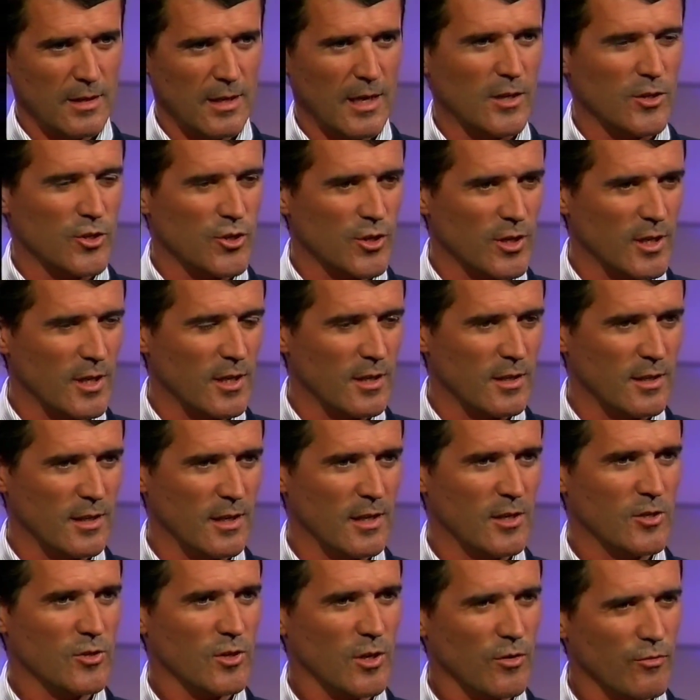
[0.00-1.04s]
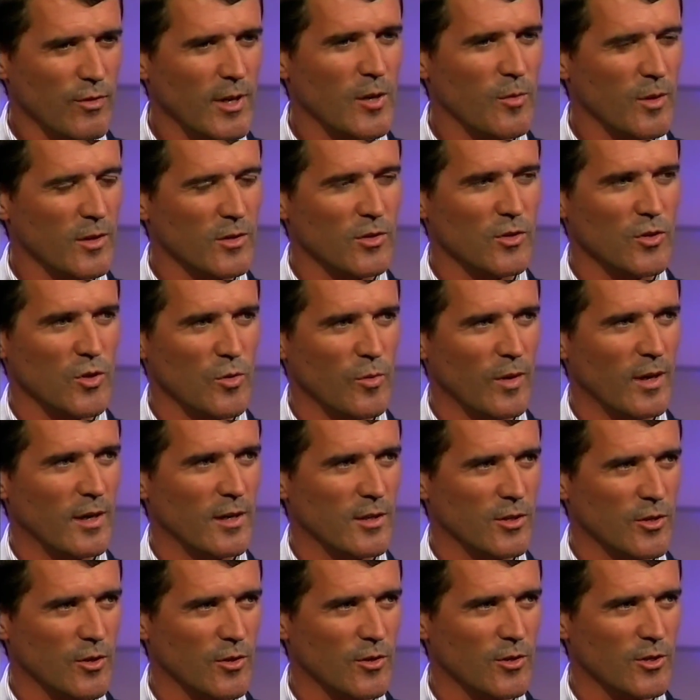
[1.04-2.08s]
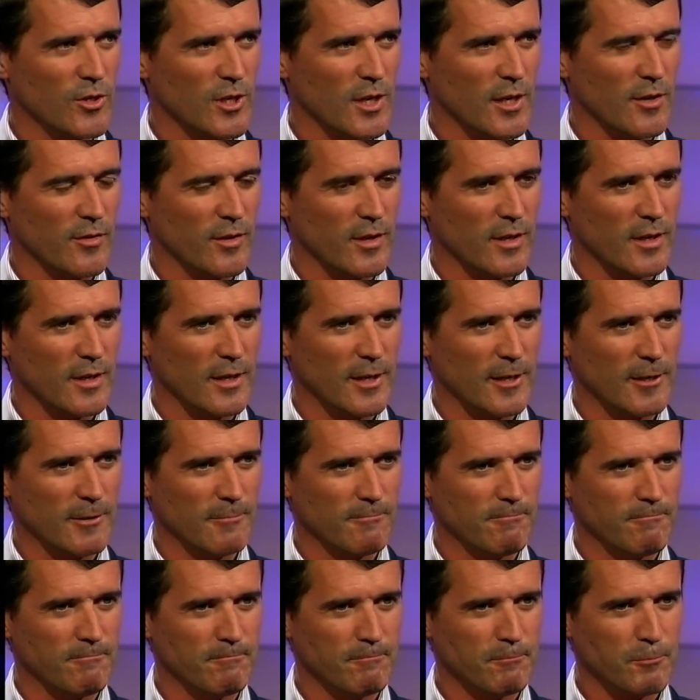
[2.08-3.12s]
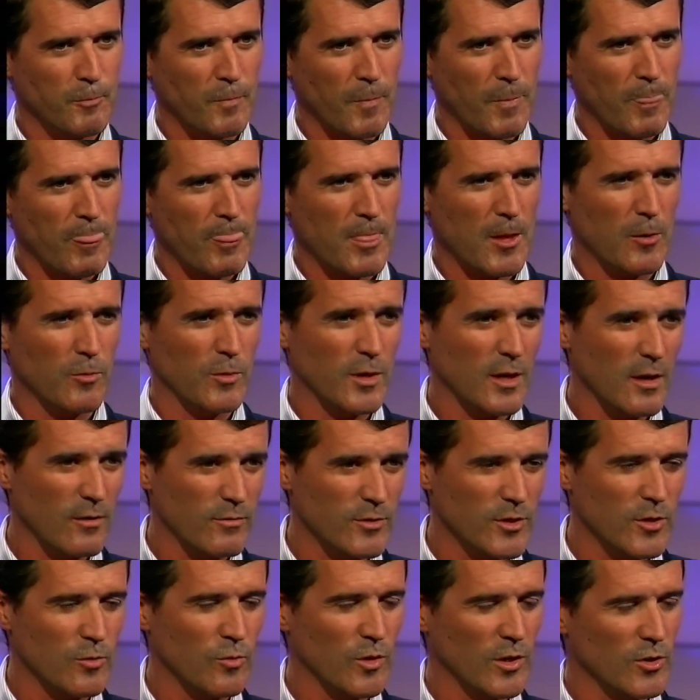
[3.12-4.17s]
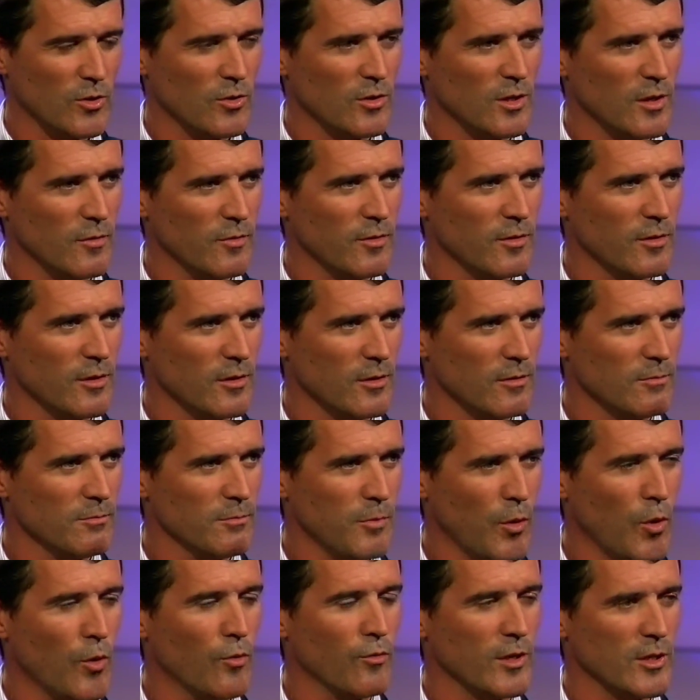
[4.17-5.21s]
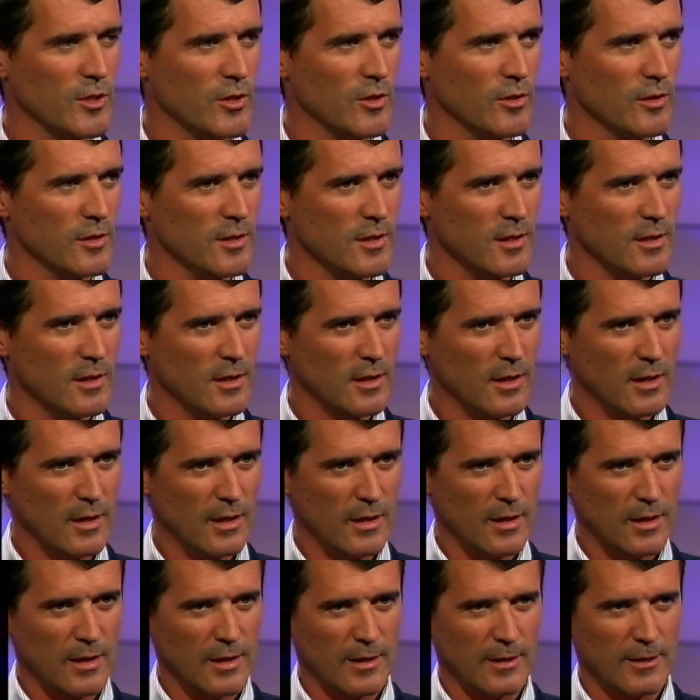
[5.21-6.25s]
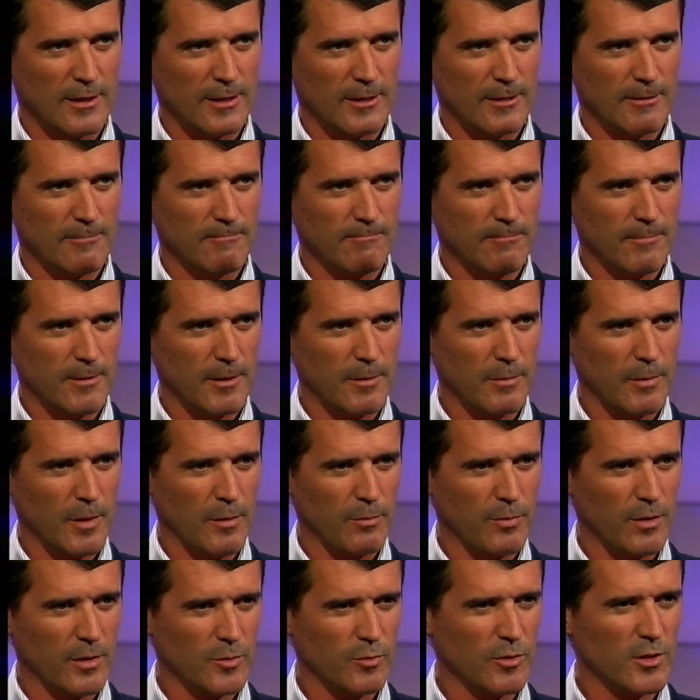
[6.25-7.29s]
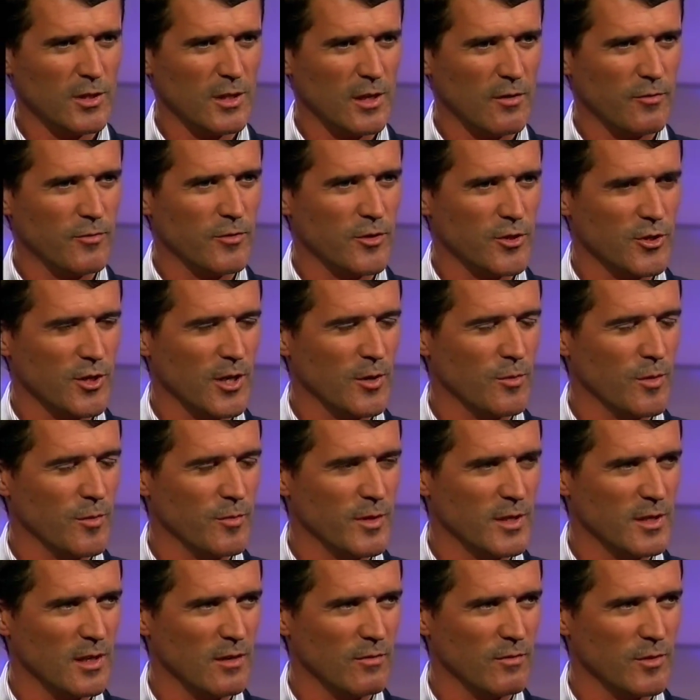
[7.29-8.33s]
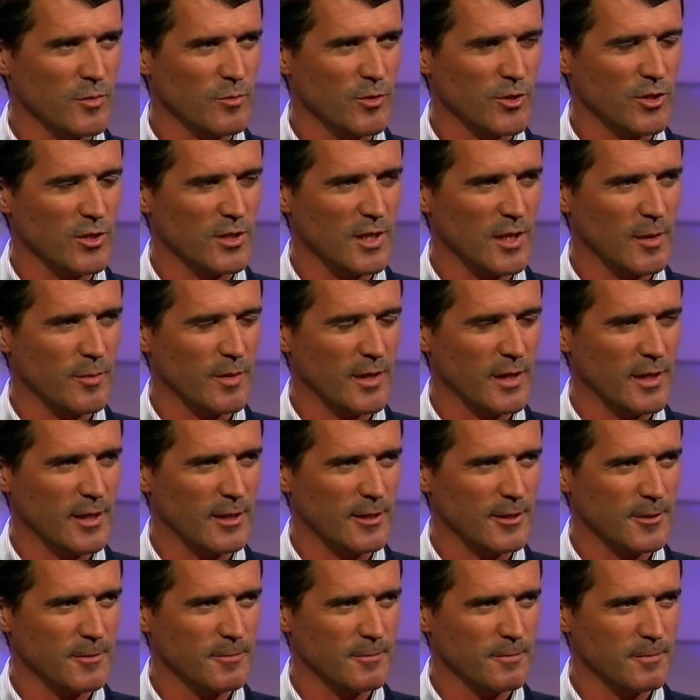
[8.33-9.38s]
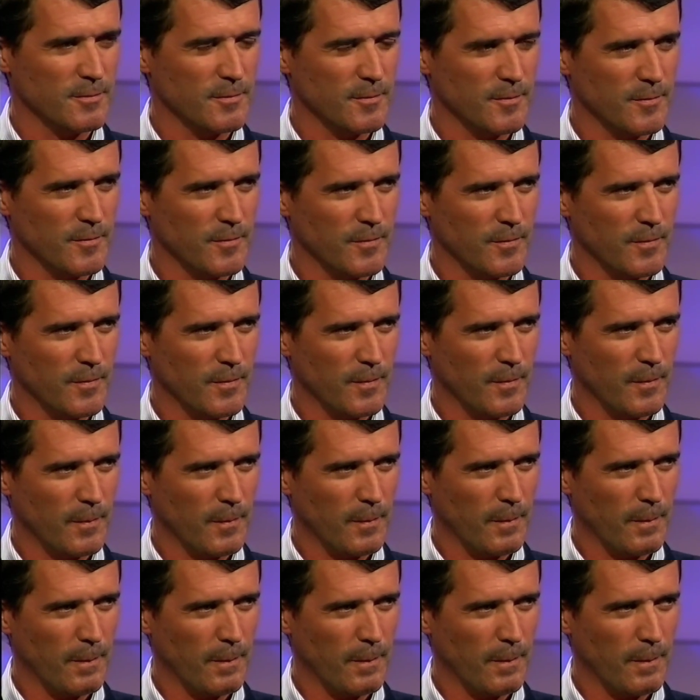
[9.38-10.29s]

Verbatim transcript: I'd had a three-year deal, so I really wanted to do well the third year, and um, and we'd obviously one or two difficult, poor results. And um, I, I, suppose I got frustrated with myself as much as anybody else. what do you say to